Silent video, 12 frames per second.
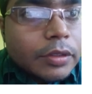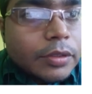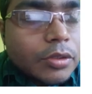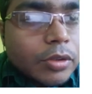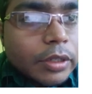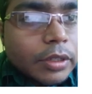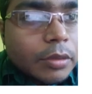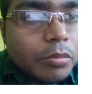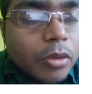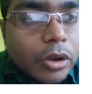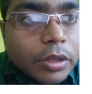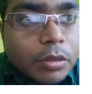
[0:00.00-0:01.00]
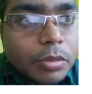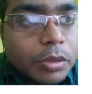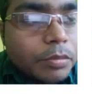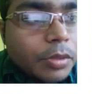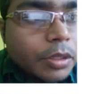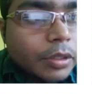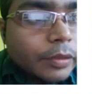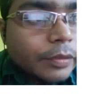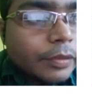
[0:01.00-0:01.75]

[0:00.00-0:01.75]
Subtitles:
So let the point be P.